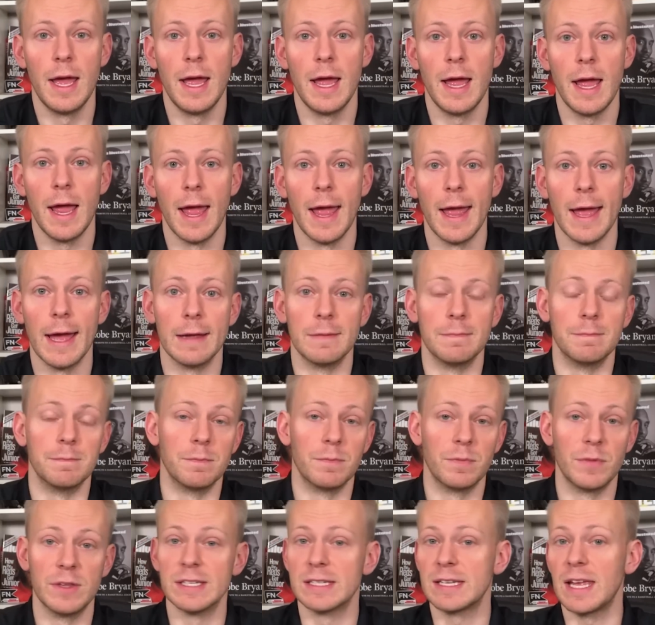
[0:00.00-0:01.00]
And
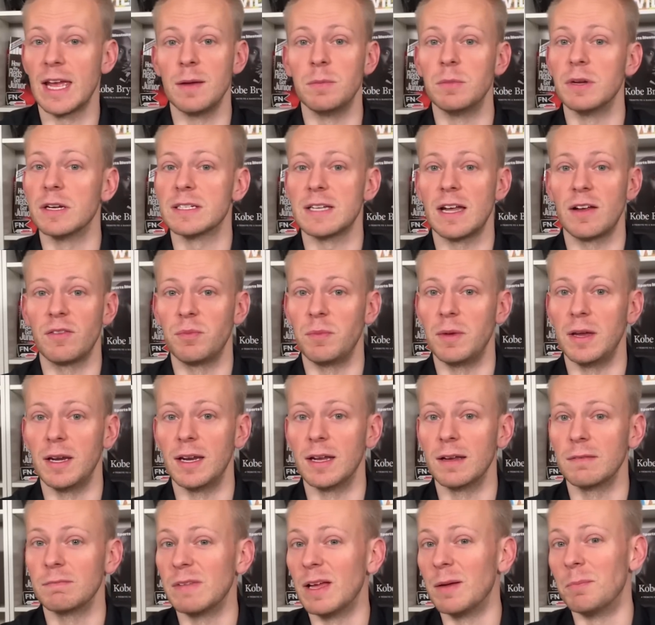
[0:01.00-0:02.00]
this game does have
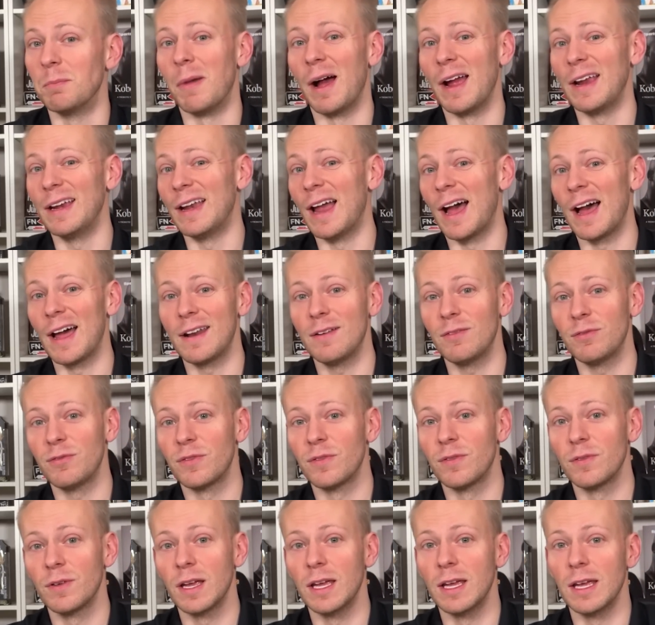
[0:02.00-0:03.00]
meaning. It might not
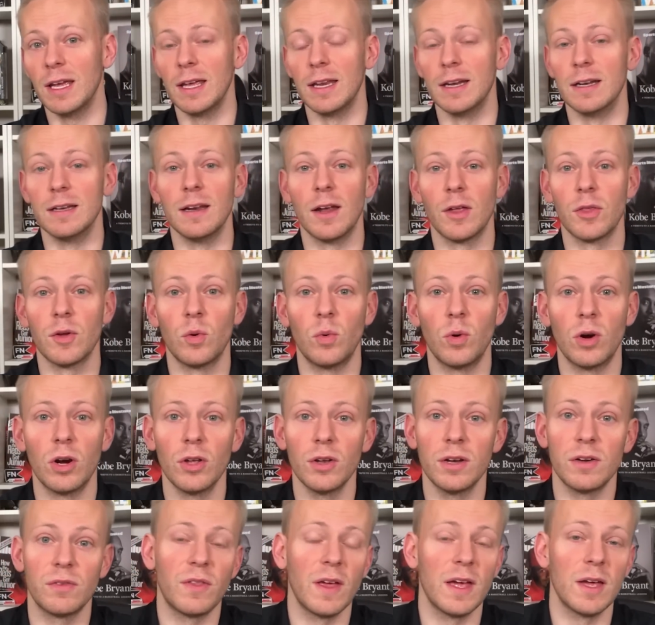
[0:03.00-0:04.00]
have in another
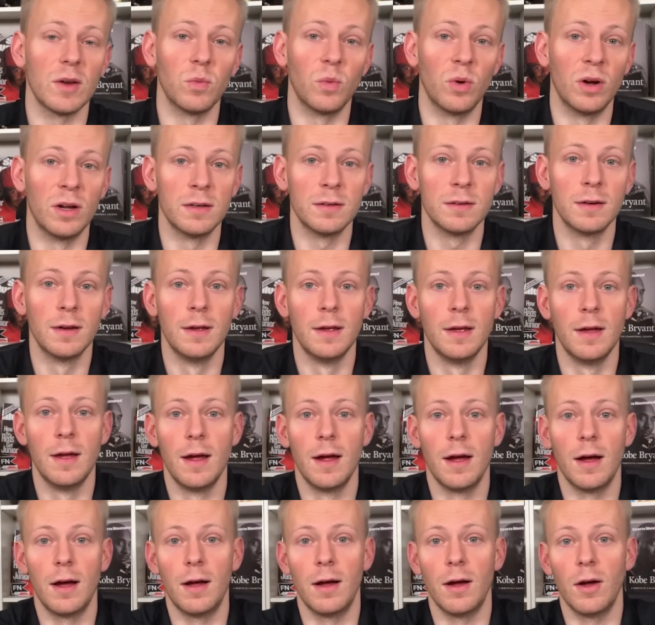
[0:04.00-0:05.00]
world if they had won
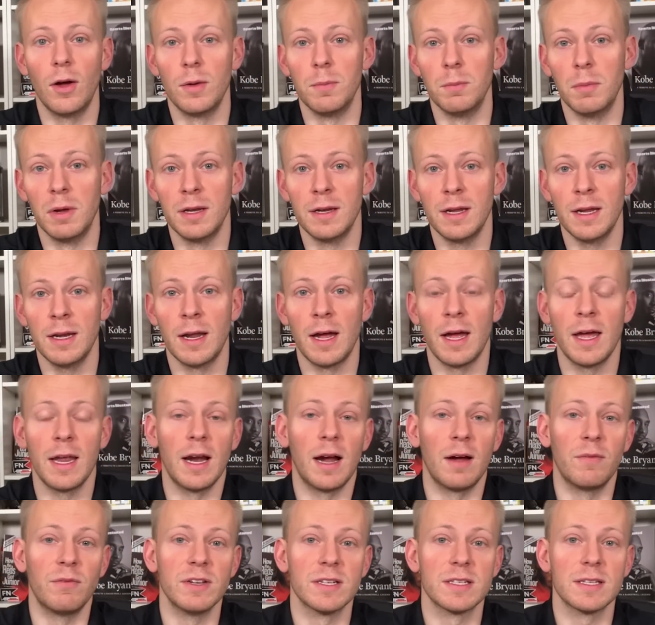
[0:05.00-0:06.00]
on Monday night.
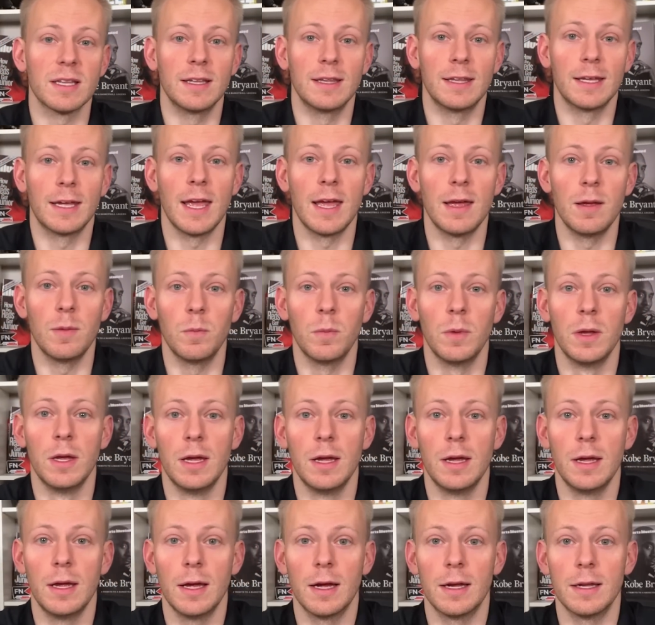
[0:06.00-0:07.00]
Obviously, the game
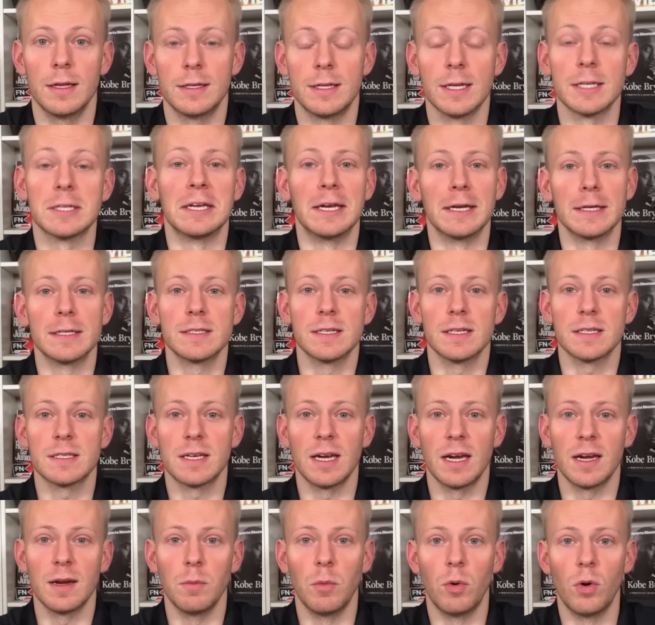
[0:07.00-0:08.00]
doesn't exist
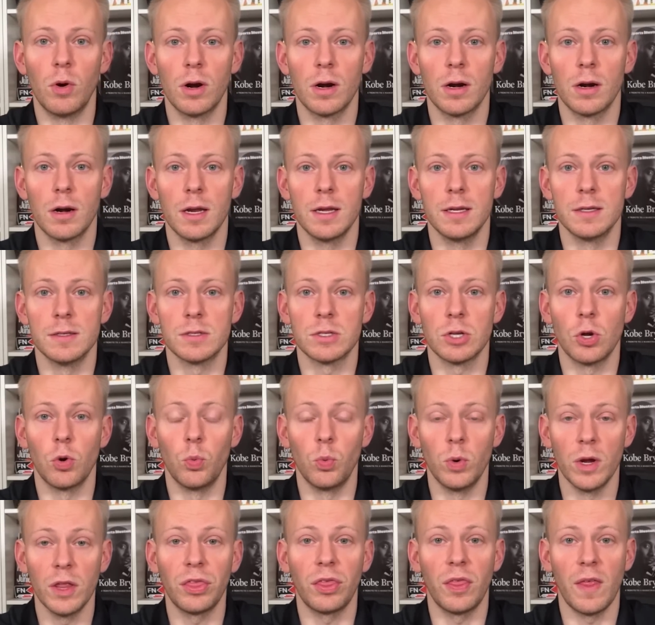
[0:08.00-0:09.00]
anymore. And so
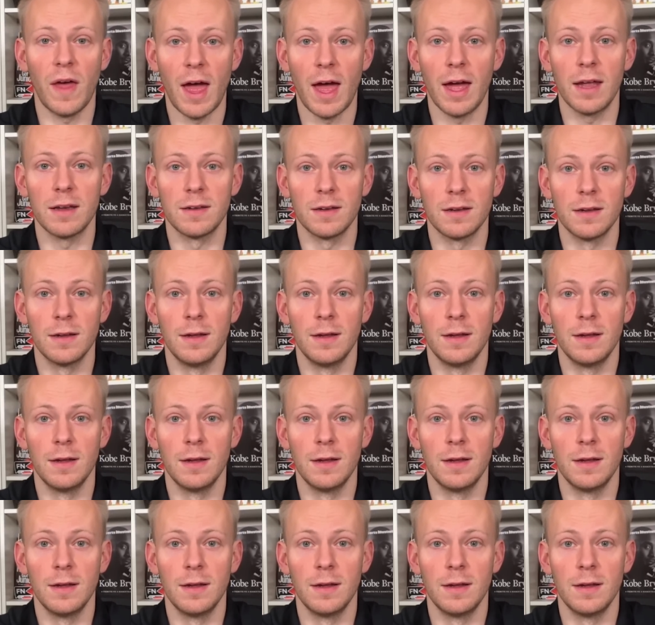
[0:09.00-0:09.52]
with that,